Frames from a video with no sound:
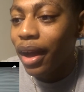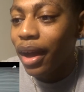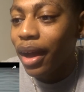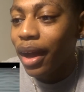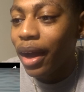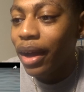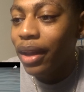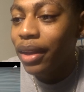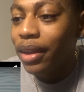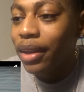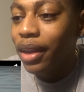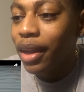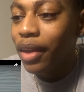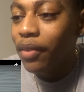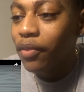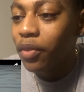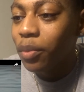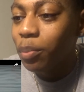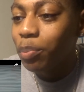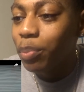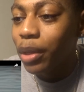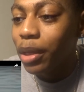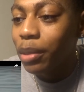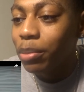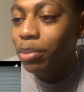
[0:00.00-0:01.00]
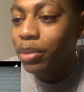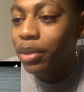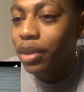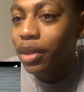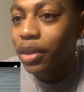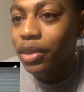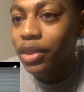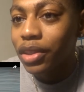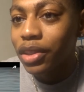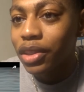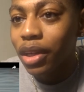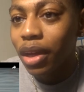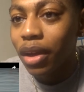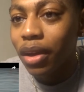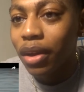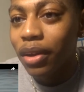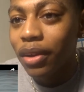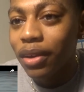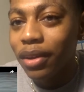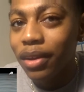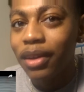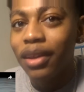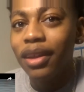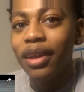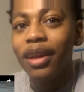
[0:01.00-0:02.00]
I never peeped the
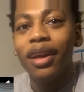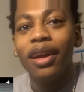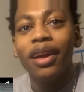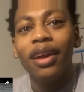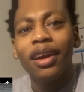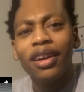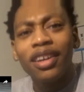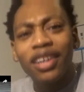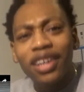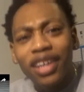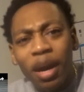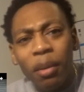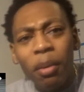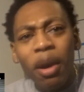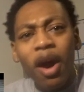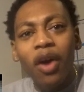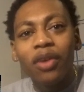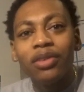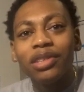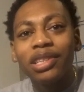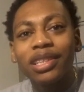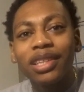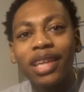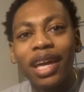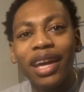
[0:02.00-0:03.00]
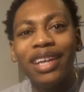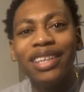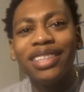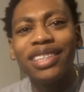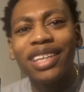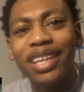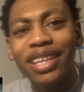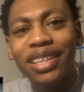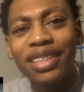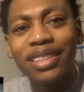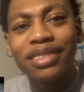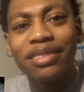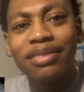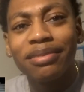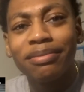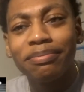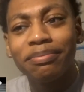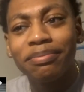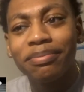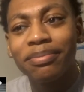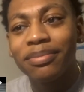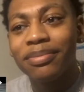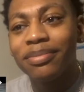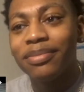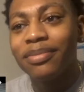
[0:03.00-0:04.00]
shirt. Come on, Steezy.
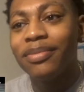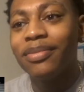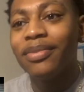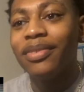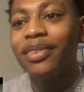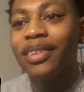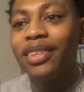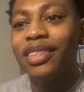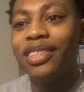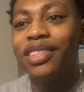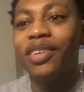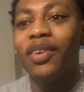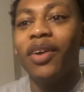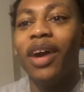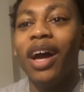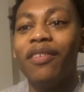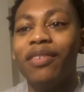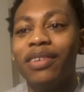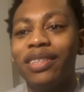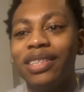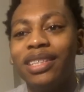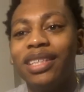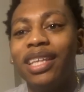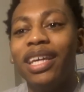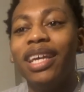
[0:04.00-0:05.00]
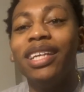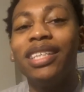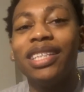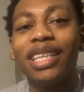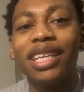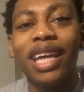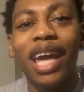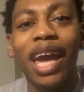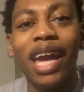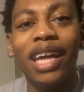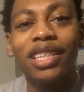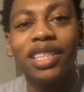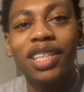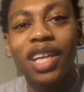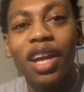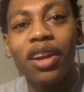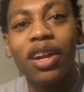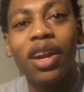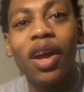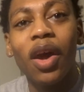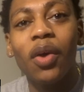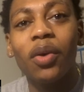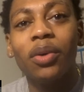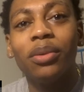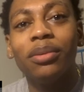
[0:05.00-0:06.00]
You gonna have a Steezy Kane
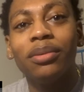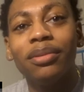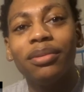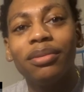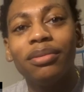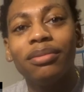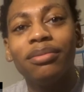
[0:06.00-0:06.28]
shirt on?